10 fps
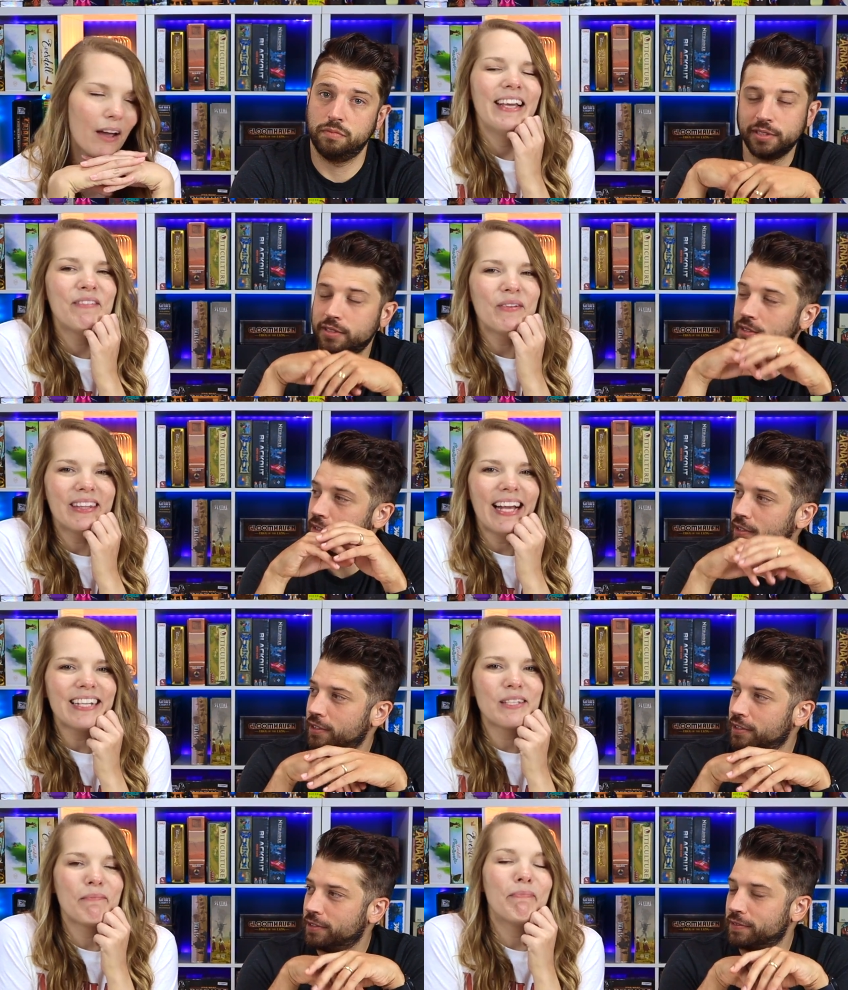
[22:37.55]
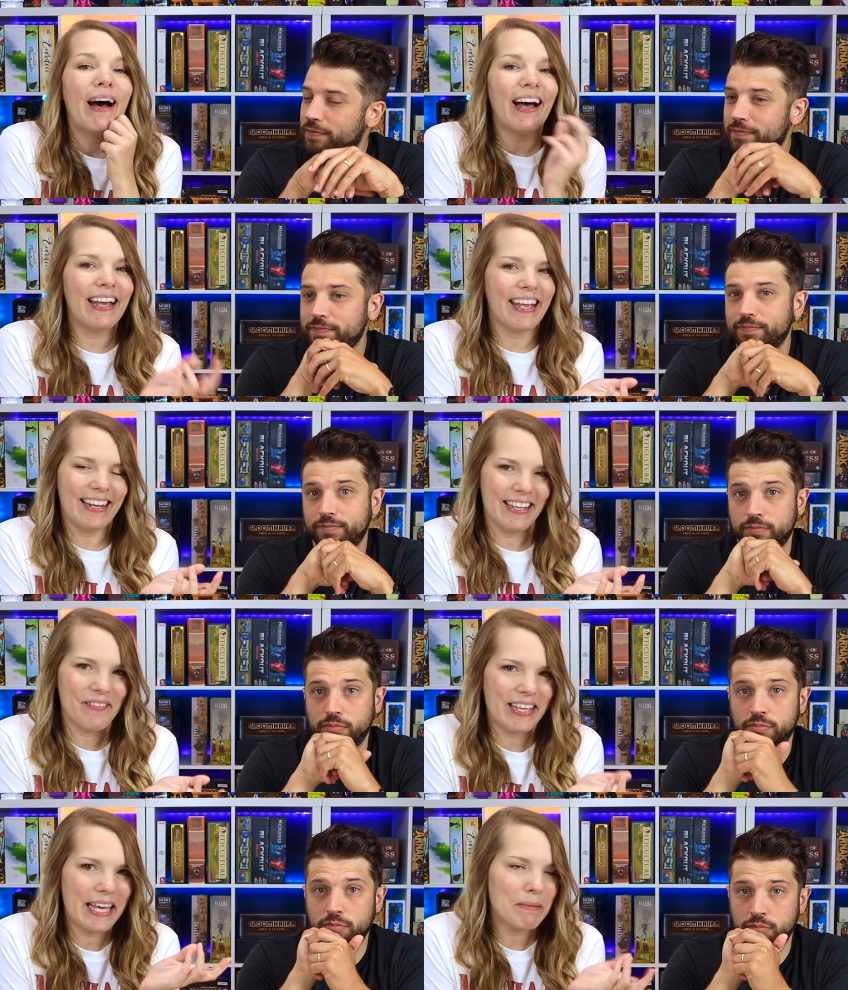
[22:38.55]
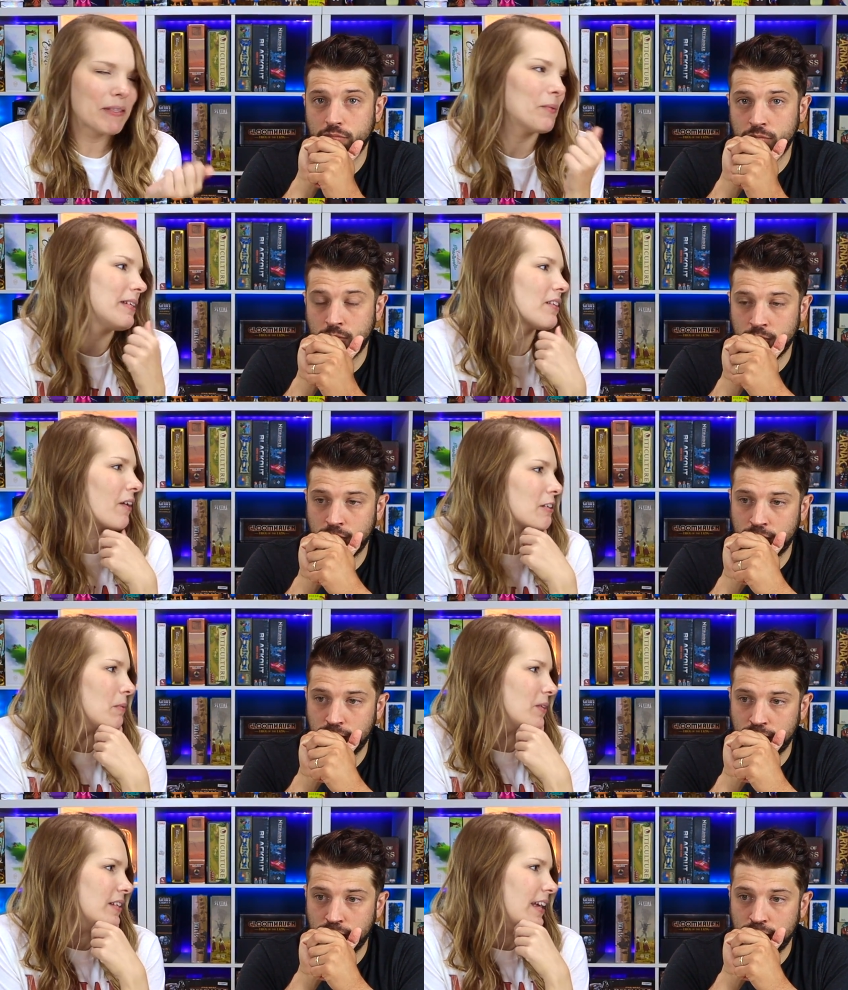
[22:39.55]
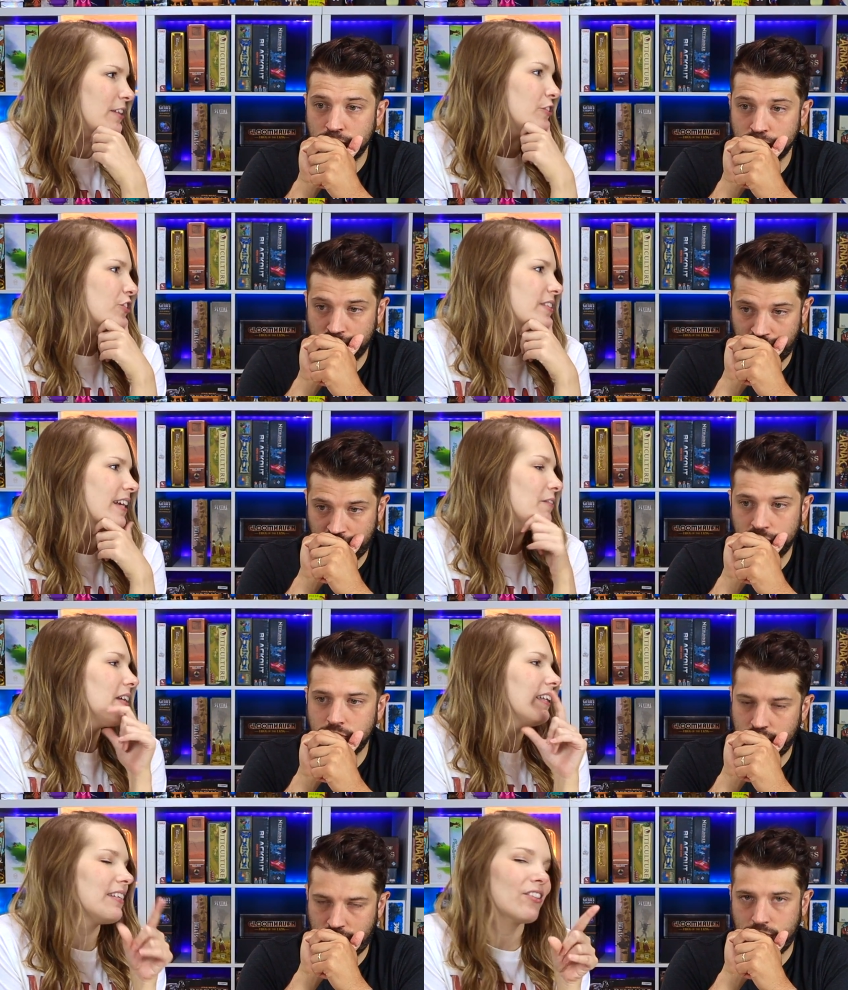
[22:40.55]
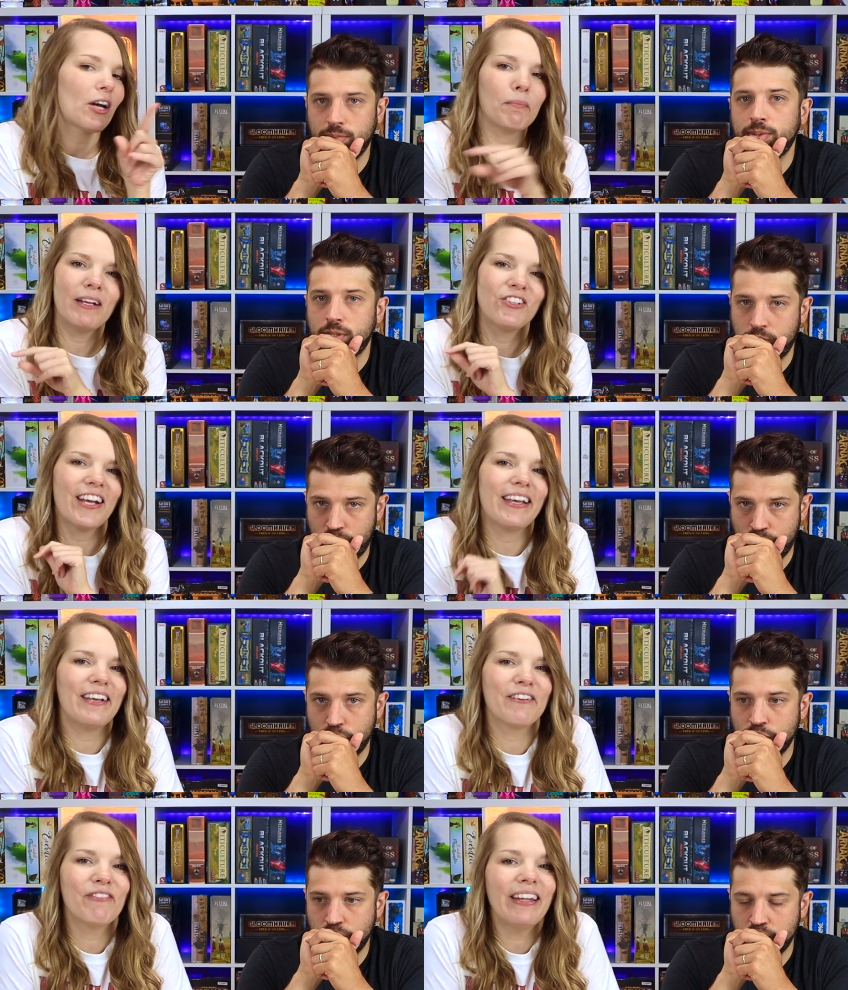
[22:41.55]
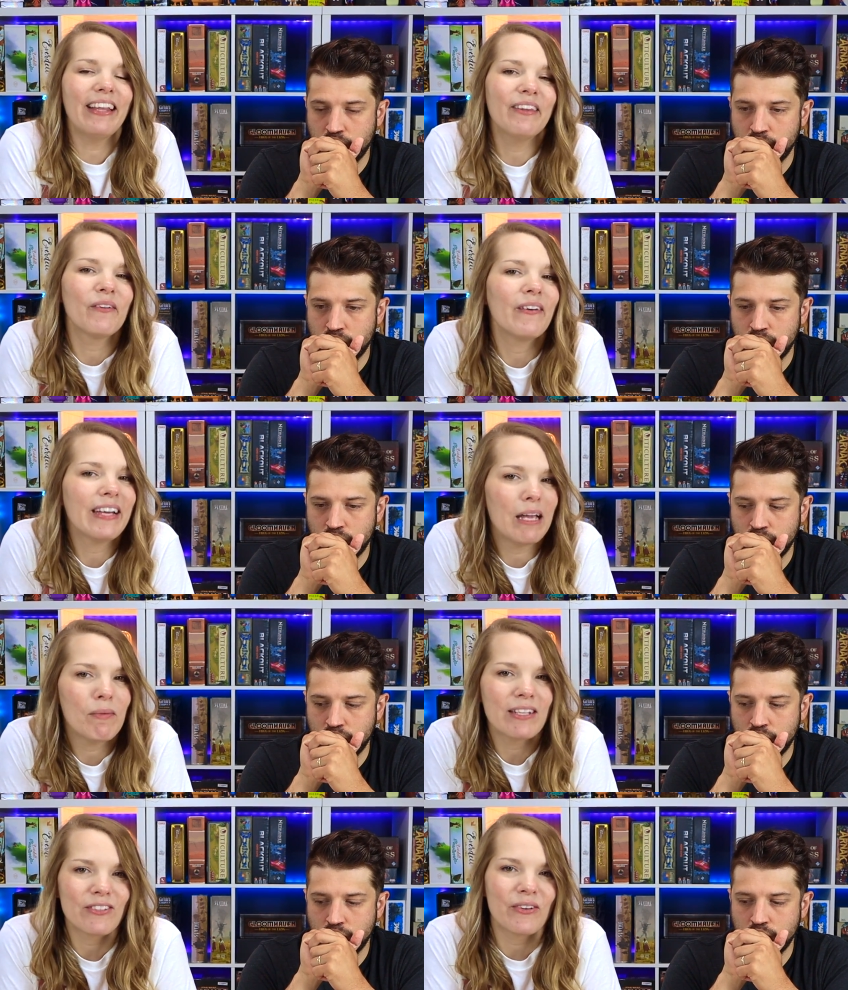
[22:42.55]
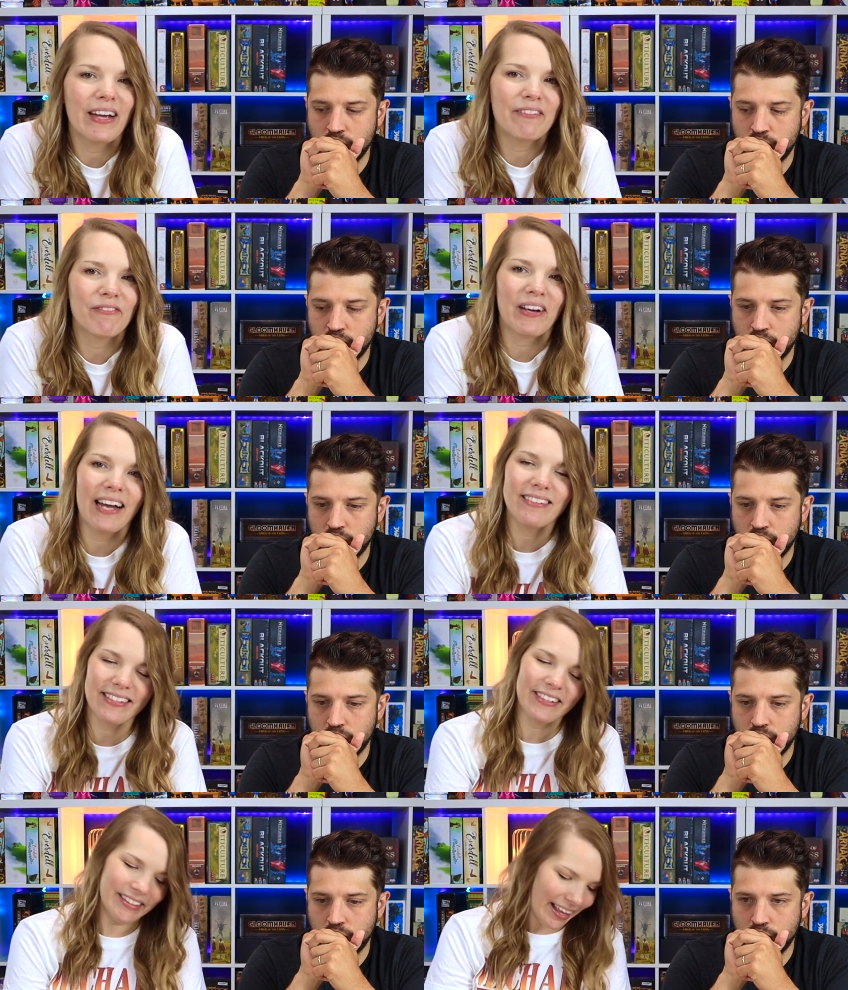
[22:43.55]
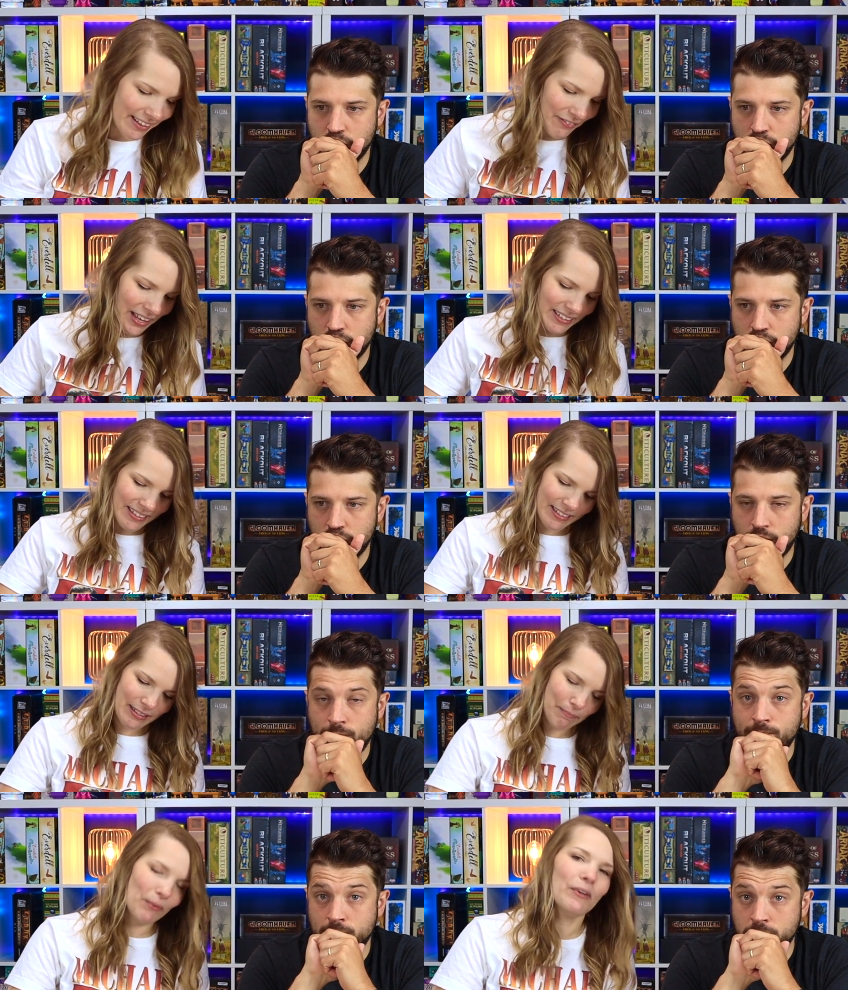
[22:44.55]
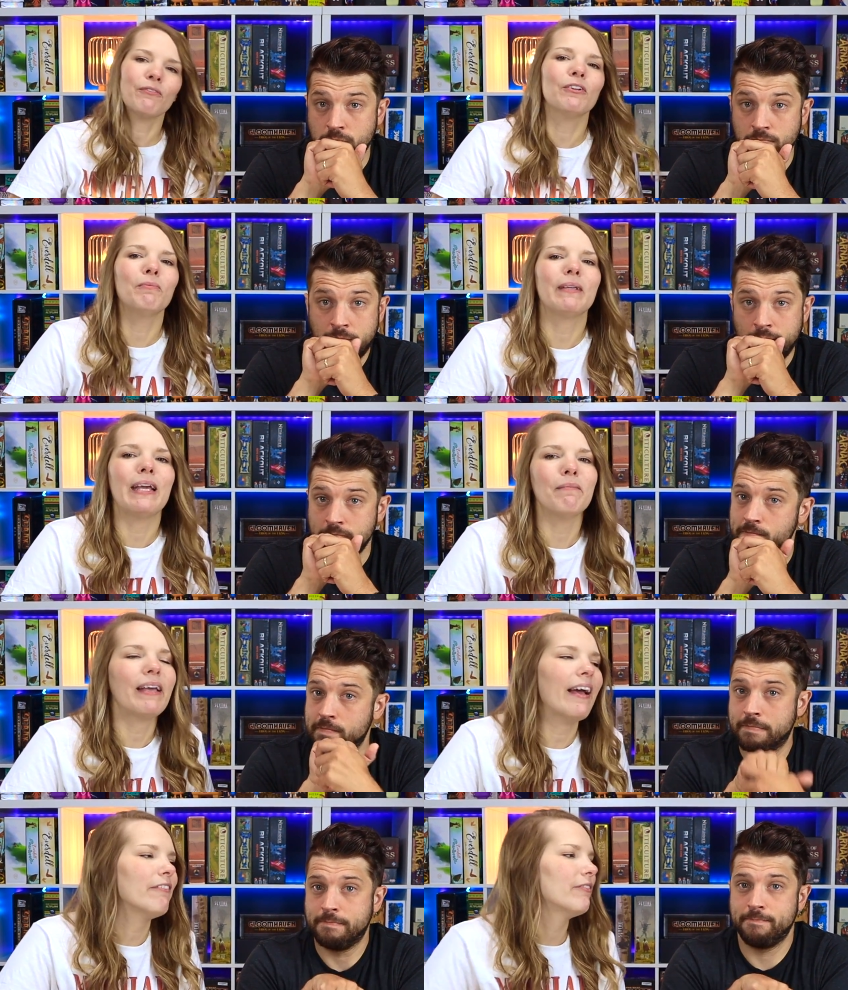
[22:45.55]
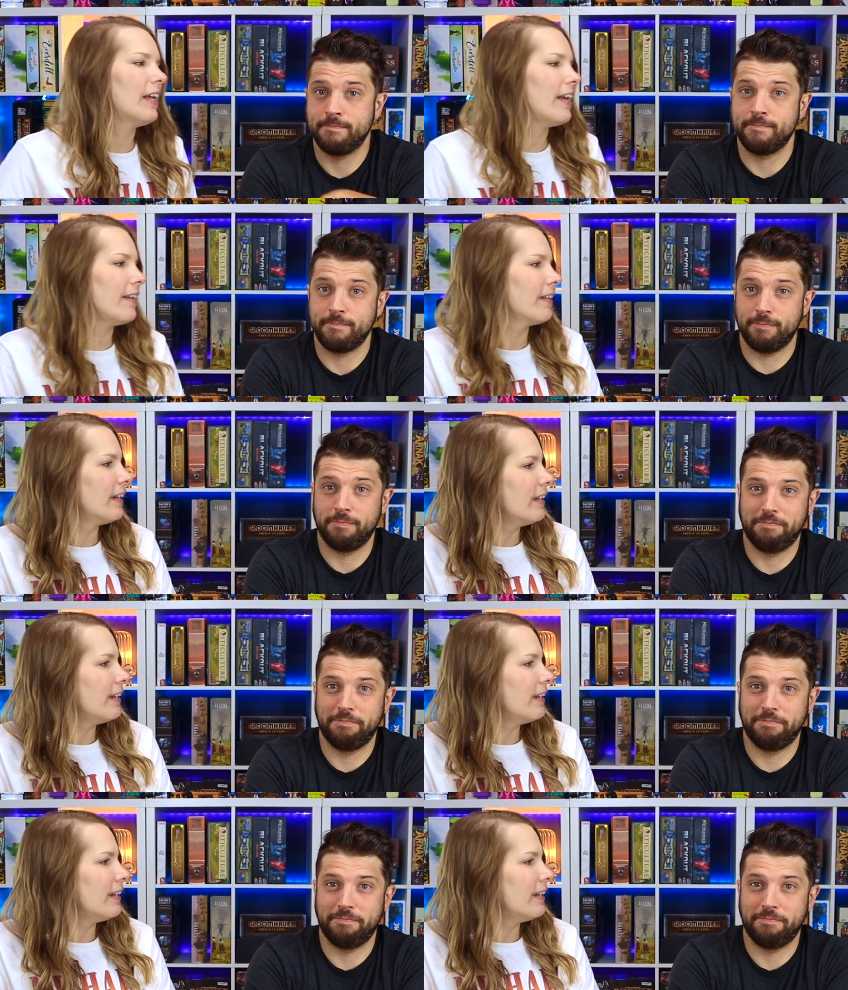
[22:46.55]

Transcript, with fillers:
Speaker 1: If you would like to buy any of the games that we talked about today, you should definitely start by checking your friendly local gaming store, and for us here in Halifax is Boardroom Game Cafe.